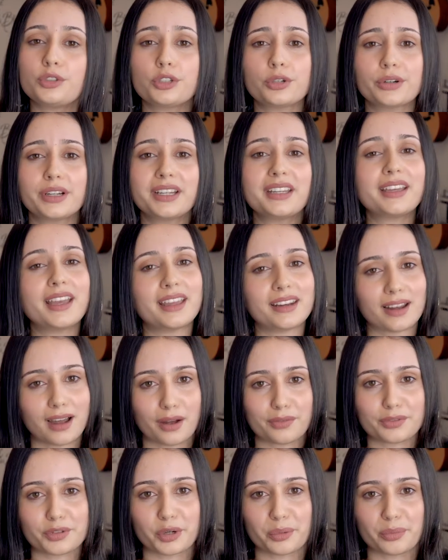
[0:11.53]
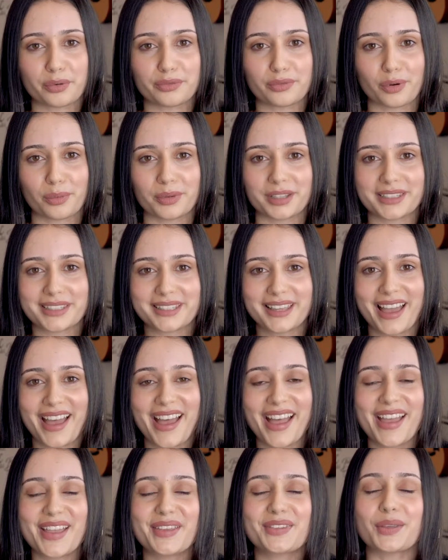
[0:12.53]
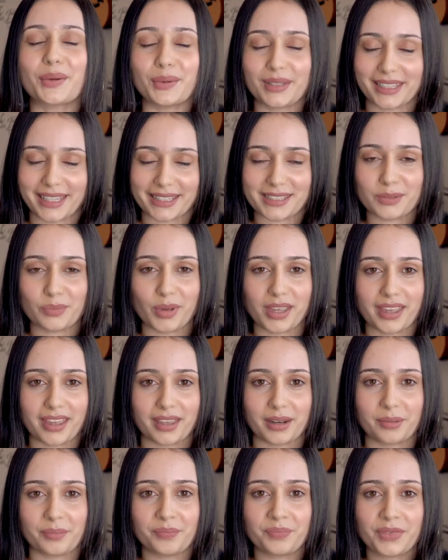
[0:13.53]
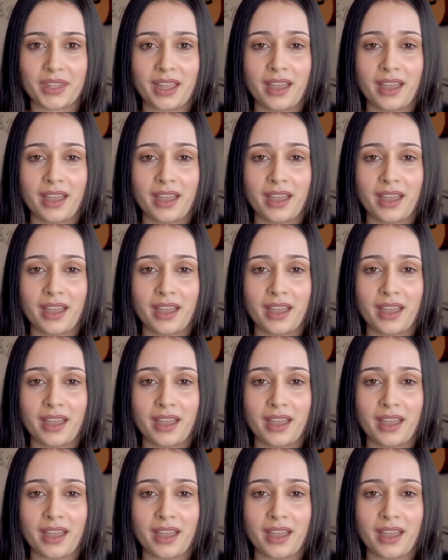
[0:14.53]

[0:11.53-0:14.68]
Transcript: during and after a performance. So let's begin.